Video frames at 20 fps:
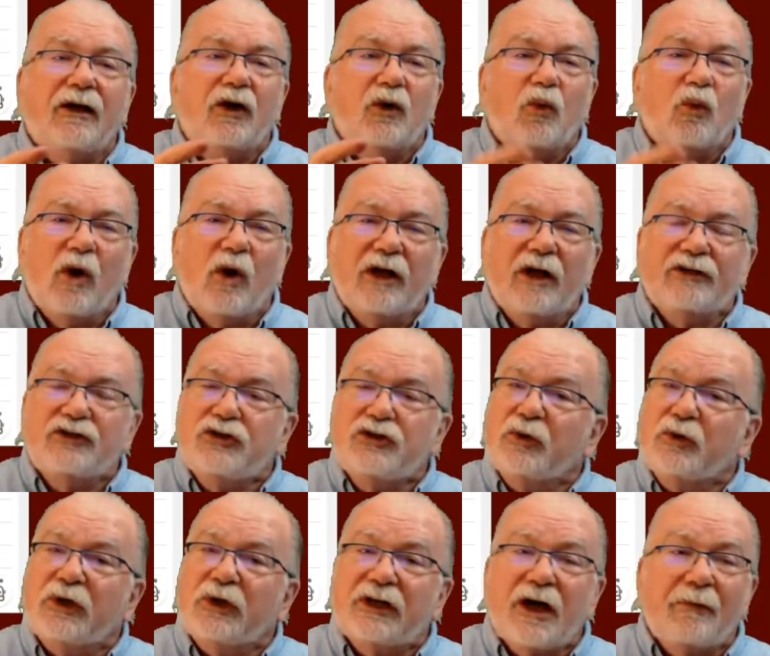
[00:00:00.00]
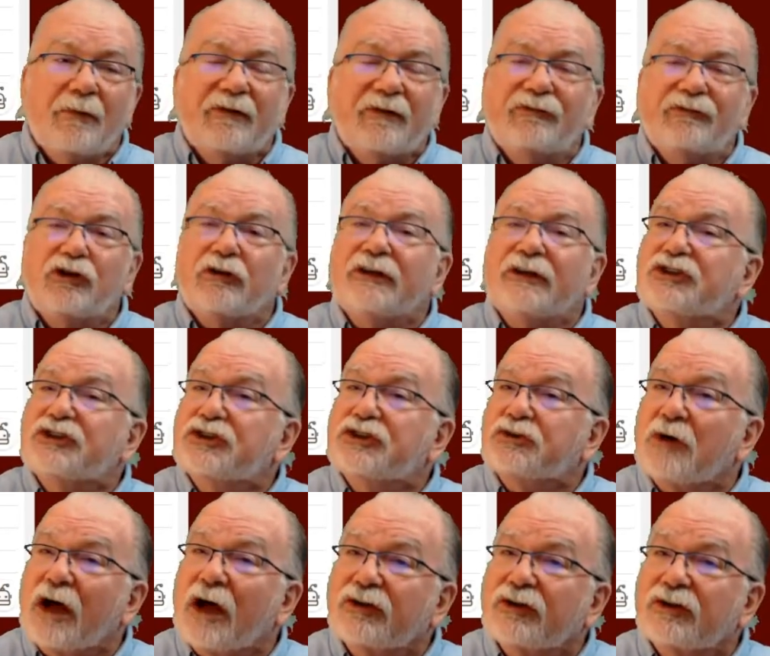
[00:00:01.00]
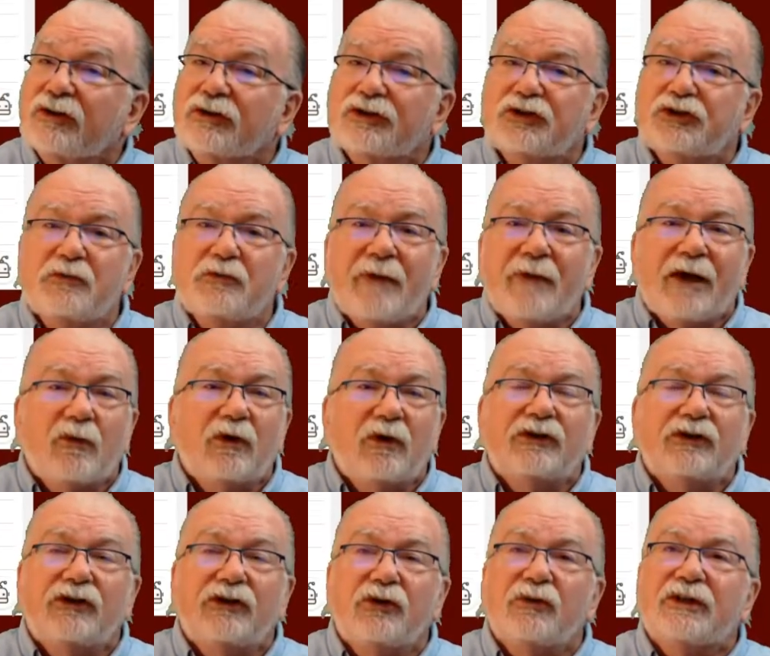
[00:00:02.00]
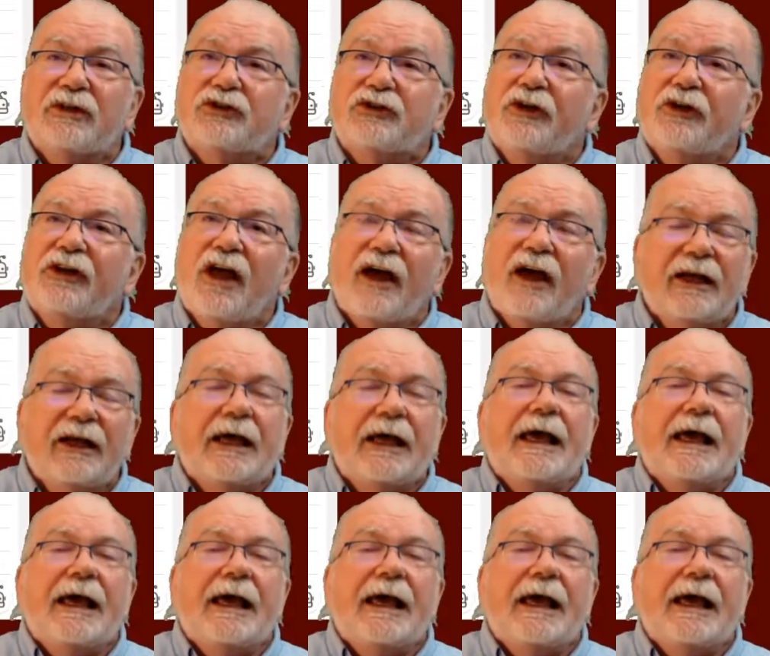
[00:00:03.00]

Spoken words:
one to a couple of your instructors who may want to do this online,